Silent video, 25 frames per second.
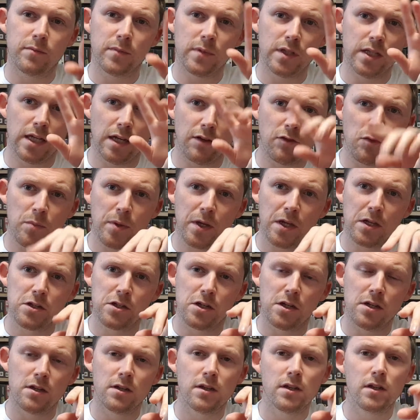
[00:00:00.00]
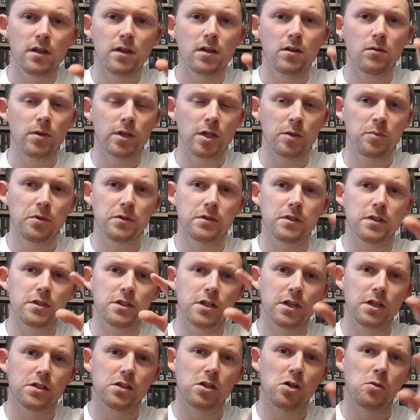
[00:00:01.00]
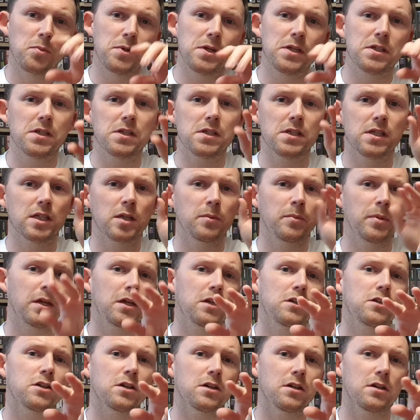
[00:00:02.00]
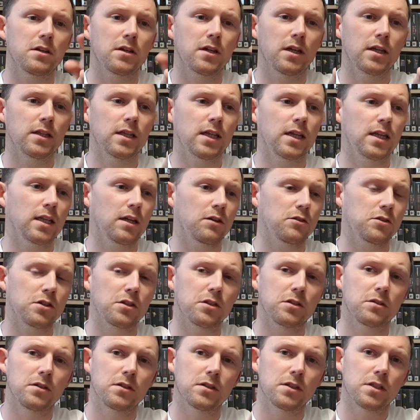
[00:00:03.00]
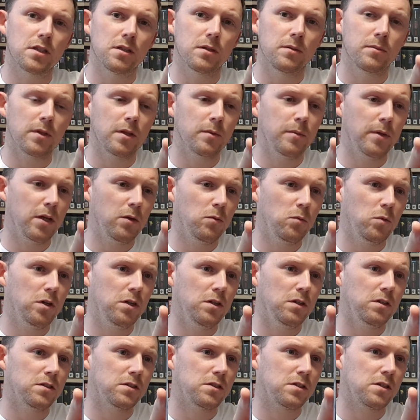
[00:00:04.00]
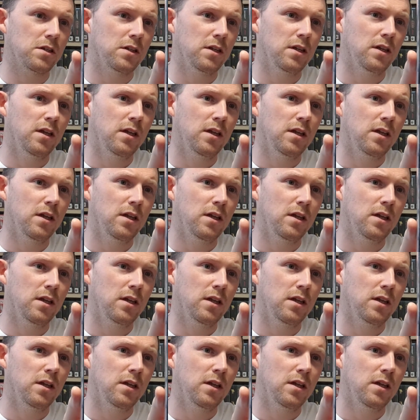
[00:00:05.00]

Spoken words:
you have a picture where you put the jigsaw pieces in a picture, and that allows you to go into the main worlds.